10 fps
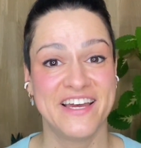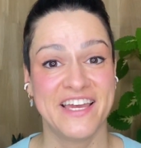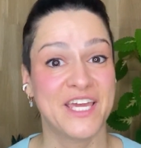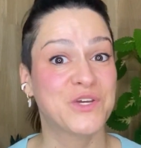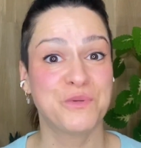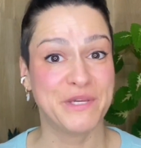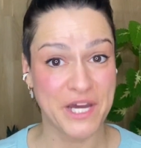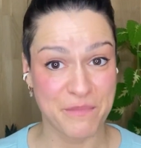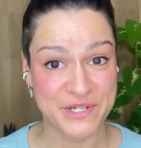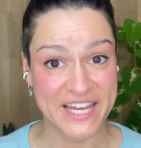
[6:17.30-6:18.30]
it could
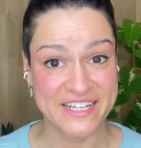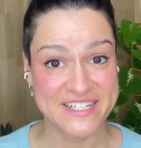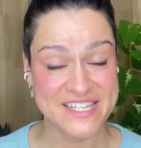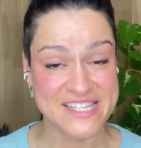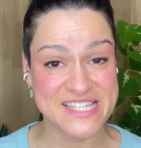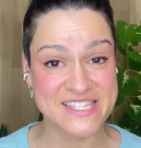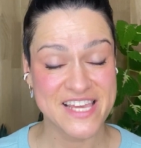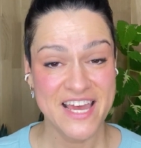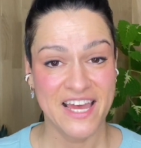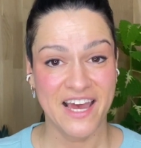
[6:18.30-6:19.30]
become reality, since
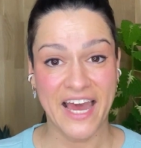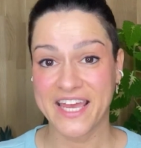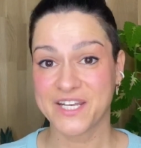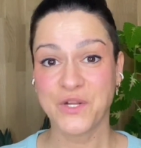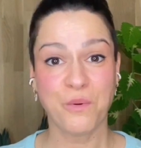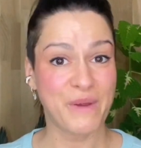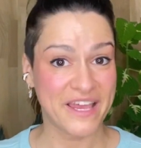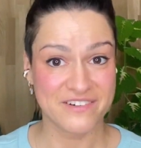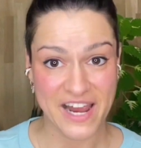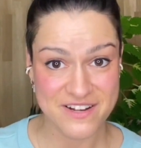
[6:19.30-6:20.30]
I had no
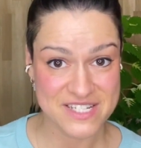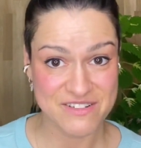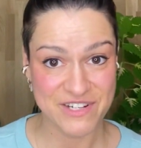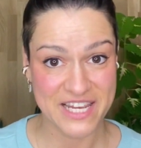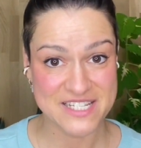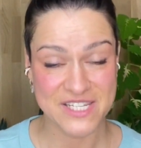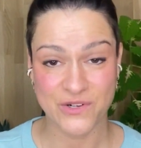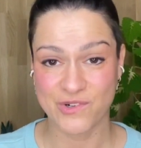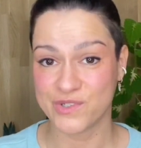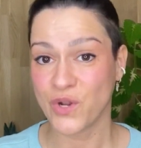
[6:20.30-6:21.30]
background in
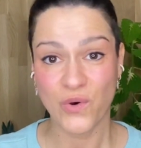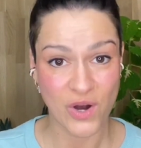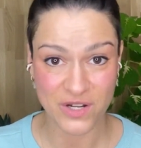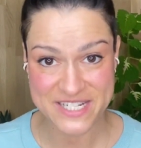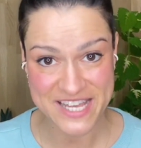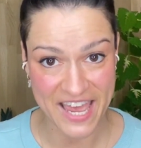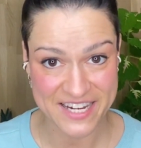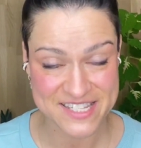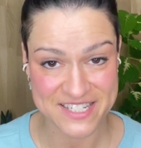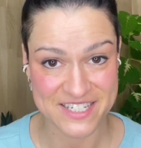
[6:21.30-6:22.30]
radio, no
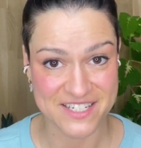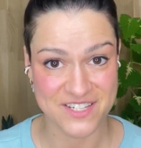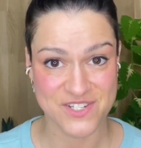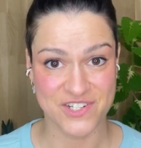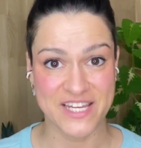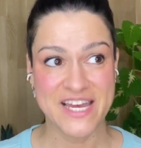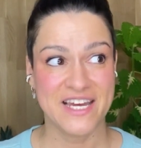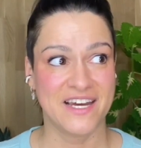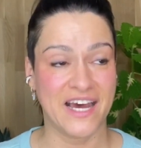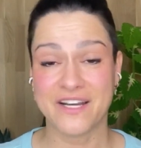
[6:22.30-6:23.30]
contact in the industry.
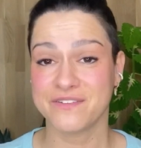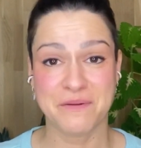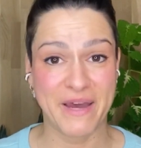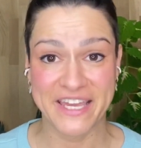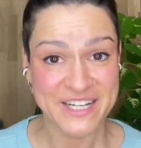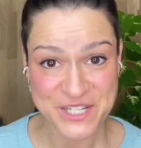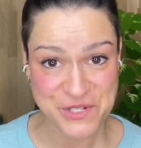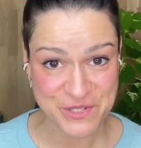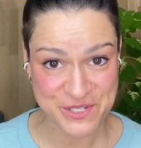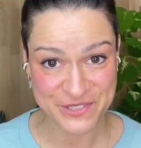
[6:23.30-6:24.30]
I don't think my English
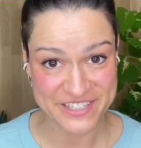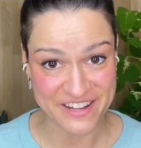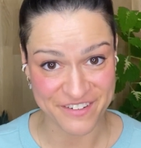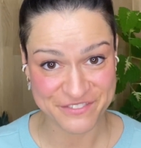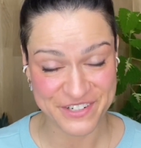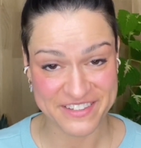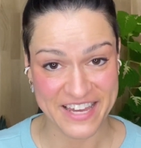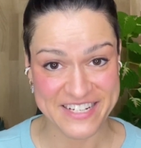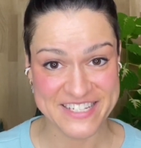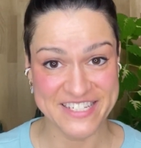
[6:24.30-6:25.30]
was good enough for
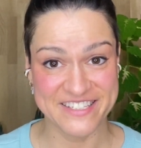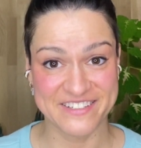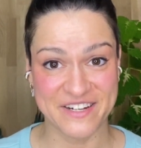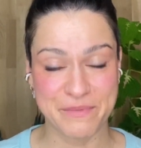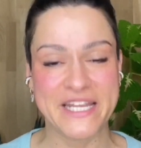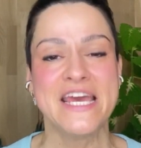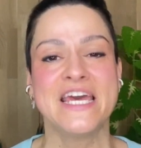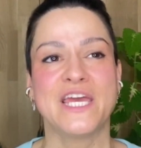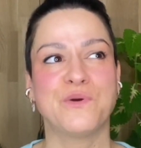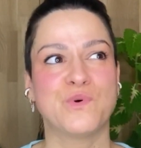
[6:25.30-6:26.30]
that either, but
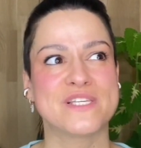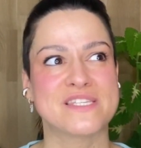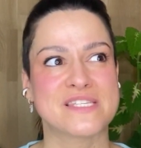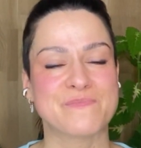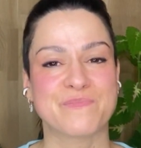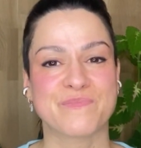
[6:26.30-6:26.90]
it was